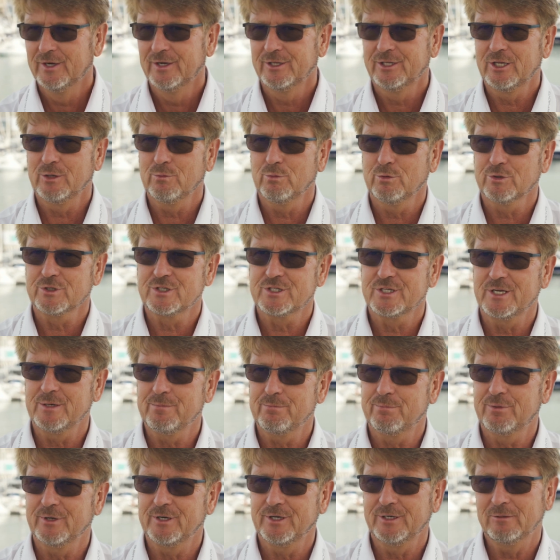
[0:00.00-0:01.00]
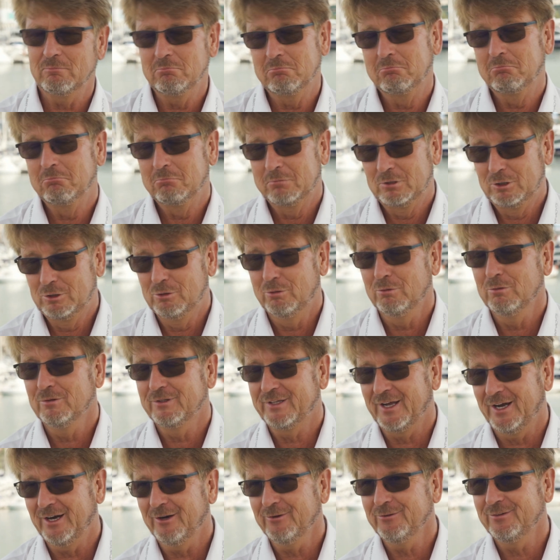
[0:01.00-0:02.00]
They would simply cool
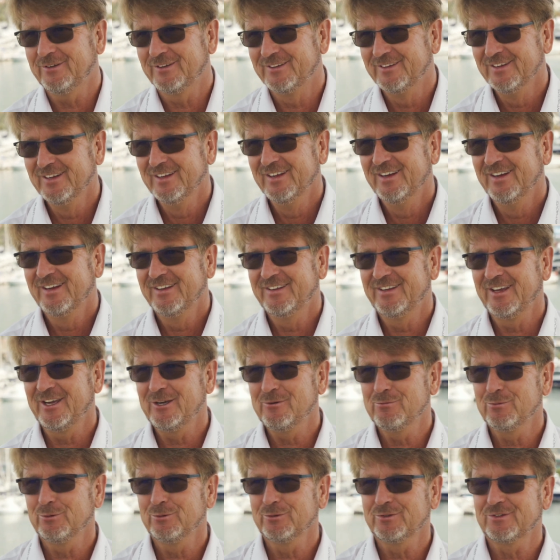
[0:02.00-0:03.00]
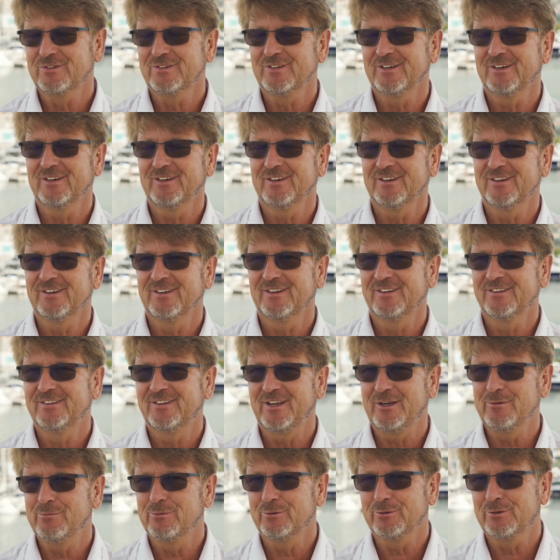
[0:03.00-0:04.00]
down. Yeah.
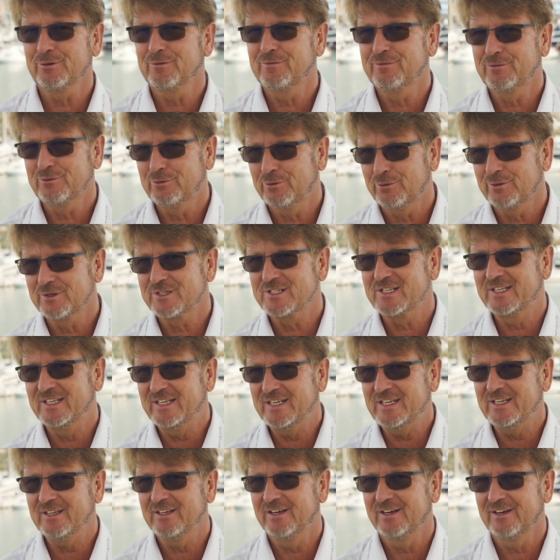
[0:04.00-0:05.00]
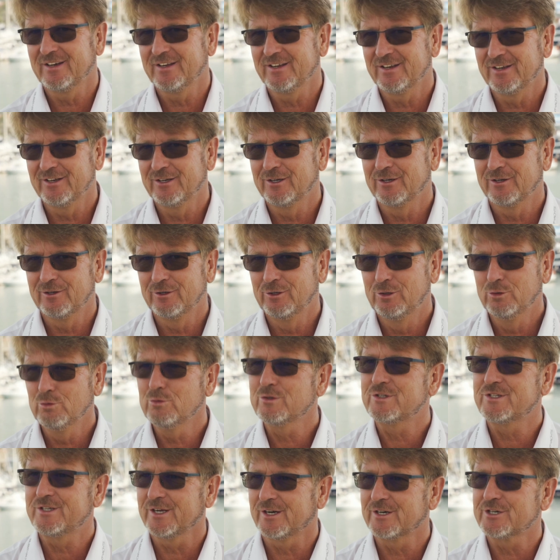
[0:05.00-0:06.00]
They would of course
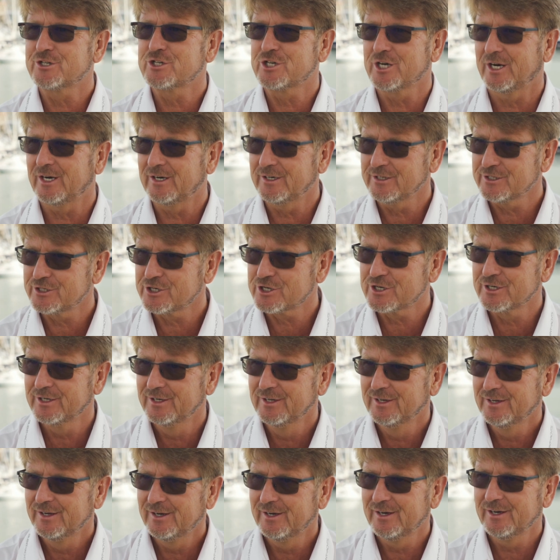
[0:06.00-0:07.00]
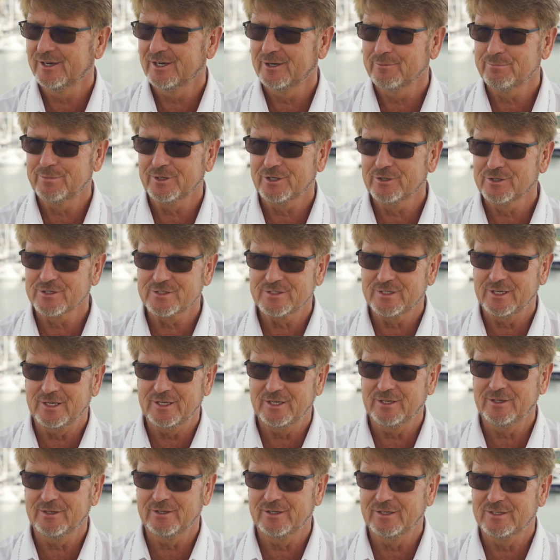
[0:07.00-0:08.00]
lose their charge
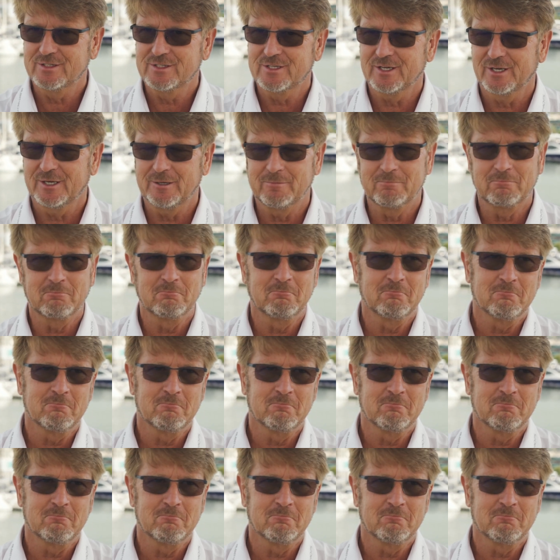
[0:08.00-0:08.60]
because